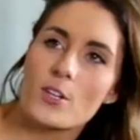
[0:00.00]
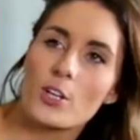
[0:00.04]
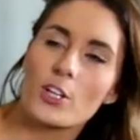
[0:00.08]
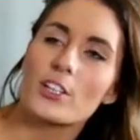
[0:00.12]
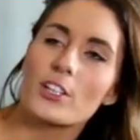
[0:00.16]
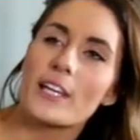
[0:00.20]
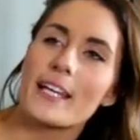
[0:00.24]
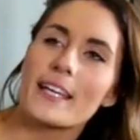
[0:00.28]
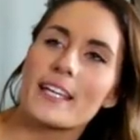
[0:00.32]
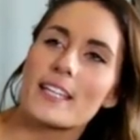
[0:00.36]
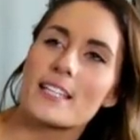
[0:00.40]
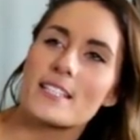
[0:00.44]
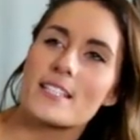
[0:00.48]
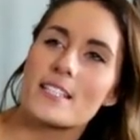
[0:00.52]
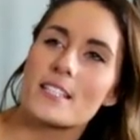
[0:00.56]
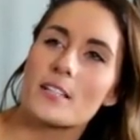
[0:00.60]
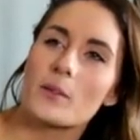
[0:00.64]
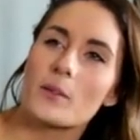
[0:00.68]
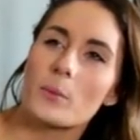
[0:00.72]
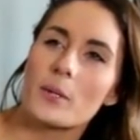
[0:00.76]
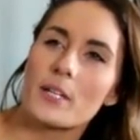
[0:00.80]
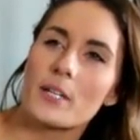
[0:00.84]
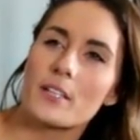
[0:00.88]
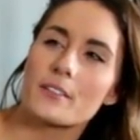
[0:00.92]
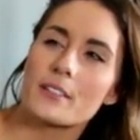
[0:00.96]
Or like, isn't
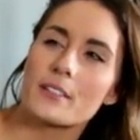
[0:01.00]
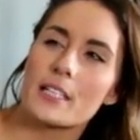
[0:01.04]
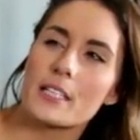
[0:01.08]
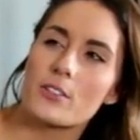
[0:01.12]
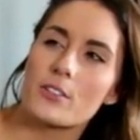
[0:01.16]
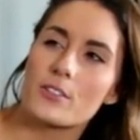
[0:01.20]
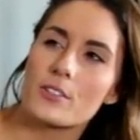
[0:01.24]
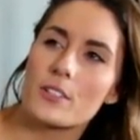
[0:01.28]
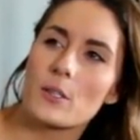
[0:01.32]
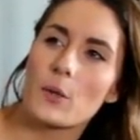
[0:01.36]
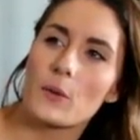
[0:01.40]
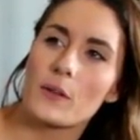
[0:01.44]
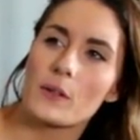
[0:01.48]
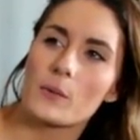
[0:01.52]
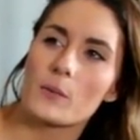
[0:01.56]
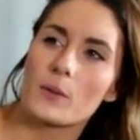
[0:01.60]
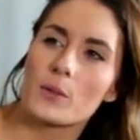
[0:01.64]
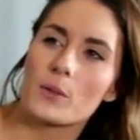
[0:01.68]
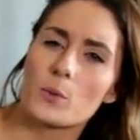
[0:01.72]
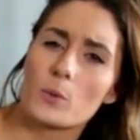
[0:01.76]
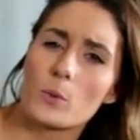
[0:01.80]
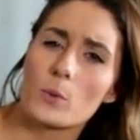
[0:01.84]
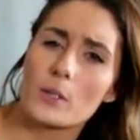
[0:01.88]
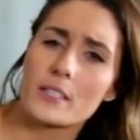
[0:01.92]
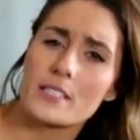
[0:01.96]
it weird that you're the only
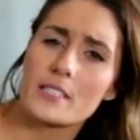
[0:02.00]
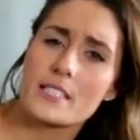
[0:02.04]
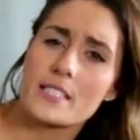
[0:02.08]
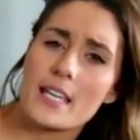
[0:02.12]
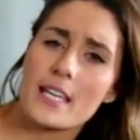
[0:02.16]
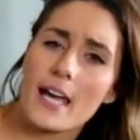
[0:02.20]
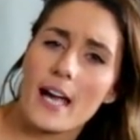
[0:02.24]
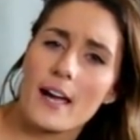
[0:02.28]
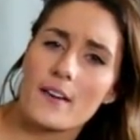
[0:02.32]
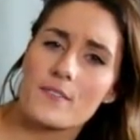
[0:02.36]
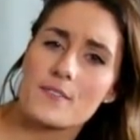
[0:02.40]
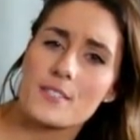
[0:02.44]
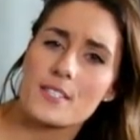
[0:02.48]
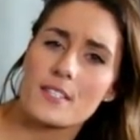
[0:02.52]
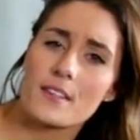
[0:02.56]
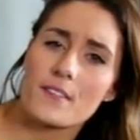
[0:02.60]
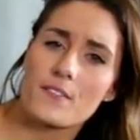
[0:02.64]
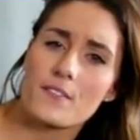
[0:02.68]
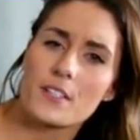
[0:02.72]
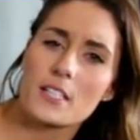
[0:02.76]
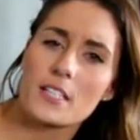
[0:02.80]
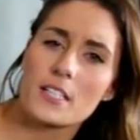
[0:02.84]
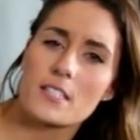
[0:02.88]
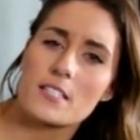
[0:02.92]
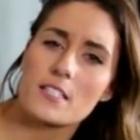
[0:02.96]
one who works calves in the
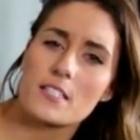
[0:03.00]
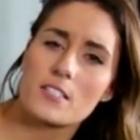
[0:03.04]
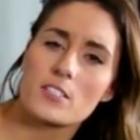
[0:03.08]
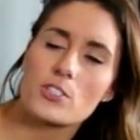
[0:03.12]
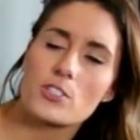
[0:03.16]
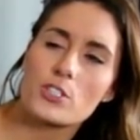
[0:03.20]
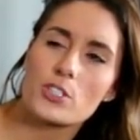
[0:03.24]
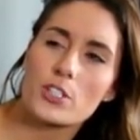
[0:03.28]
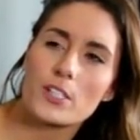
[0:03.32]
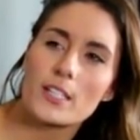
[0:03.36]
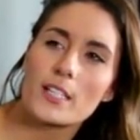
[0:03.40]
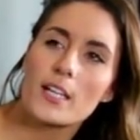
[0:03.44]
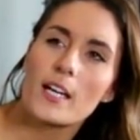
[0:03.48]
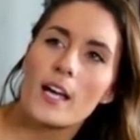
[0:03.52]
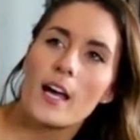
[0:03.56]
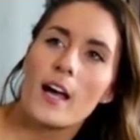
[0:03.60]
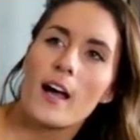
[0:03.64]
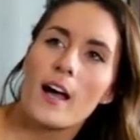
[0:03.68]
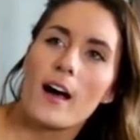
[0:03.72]
fitness industry?